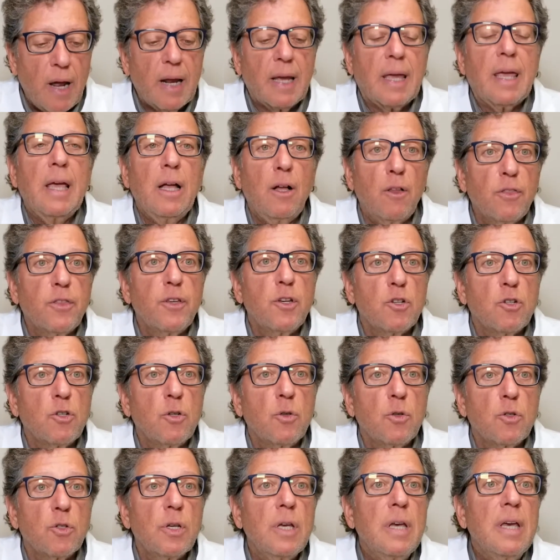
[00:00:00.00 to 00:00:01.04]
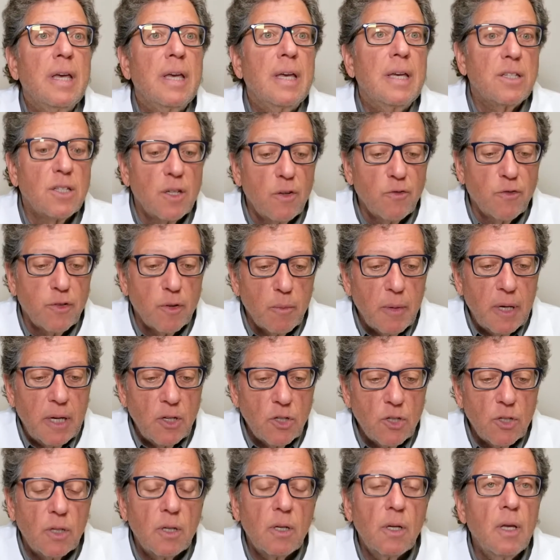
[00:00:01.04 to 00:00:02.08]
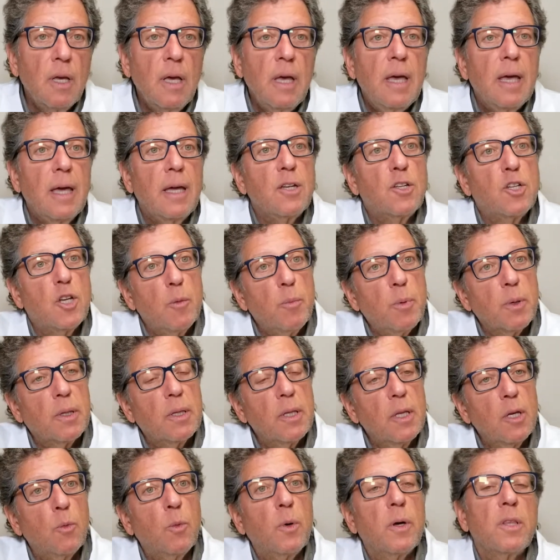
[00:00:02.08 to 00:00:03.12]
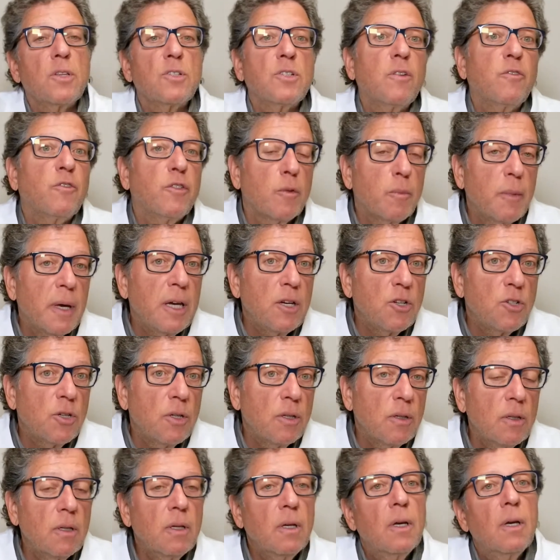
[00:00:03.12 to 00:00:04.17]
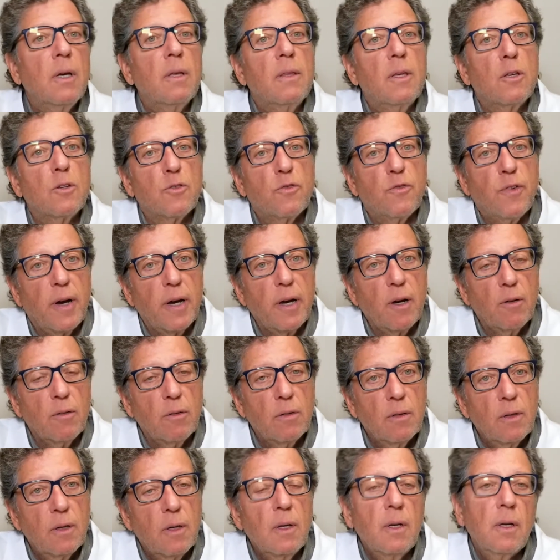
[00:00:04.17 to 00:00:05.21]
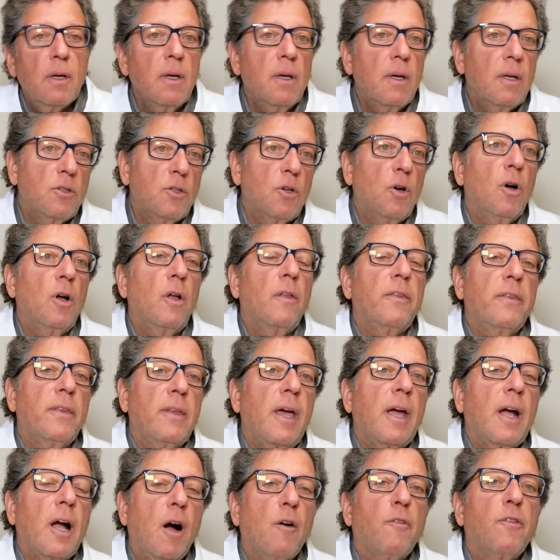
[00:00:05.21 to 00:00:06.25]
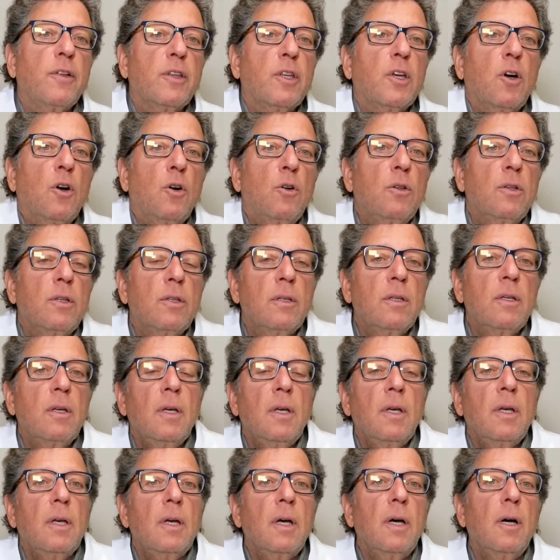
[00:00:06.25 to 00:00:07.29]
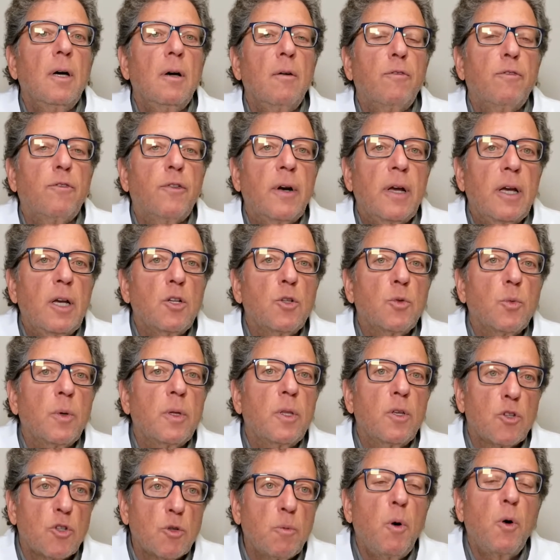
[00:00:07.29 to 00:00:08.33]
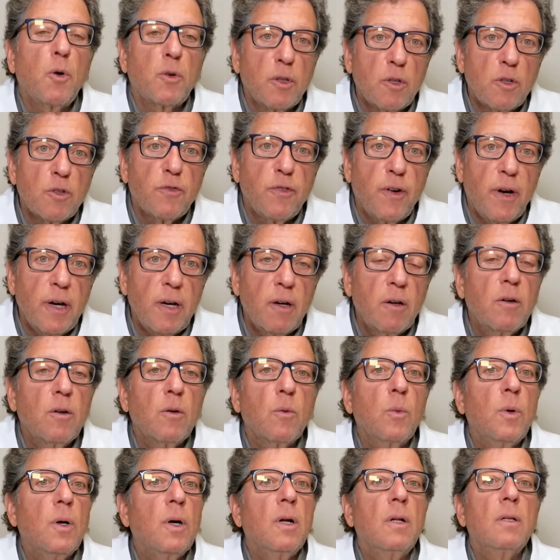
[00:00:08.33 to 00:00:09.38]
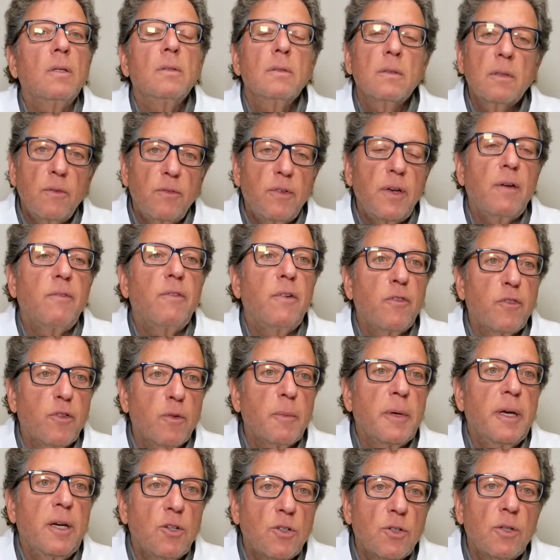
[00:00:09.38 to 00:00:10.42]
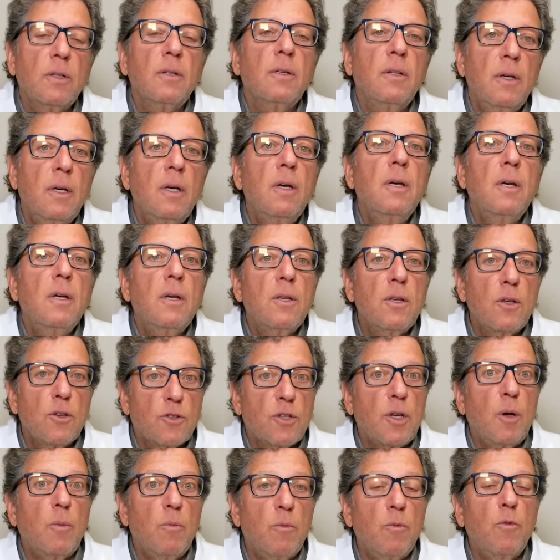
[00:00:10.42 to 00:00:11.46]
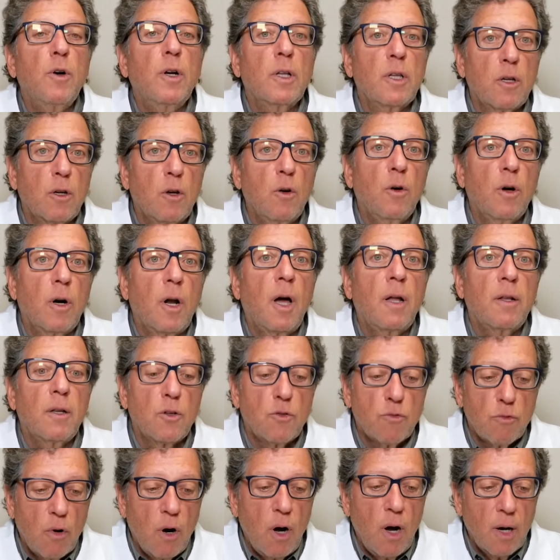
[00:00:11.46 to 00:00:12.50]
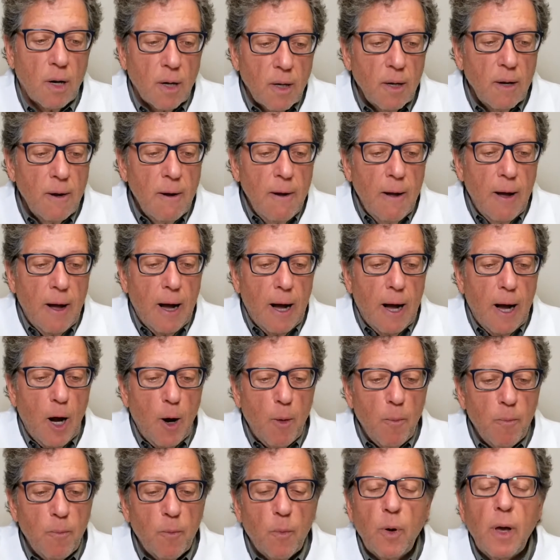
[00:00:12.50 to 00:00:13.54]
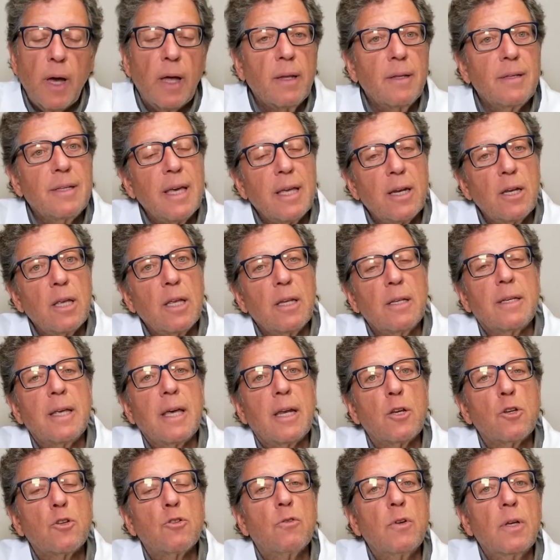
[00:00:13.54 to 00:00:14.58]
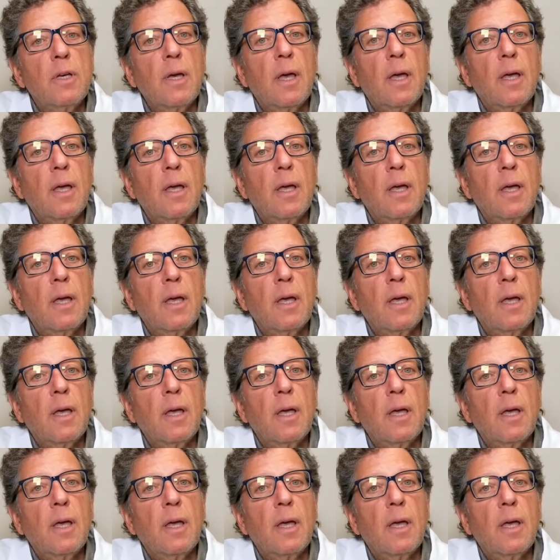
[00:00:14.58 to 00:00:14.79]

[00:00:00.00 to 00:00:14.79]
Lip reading: health issues is inflammation. And typically, where there's inflammation, there's fire. It's the all take off on the old phrase, where there's smoke, there's fire. Well, if you have inflammation, there's something really going on that's wrong. And in dentistry,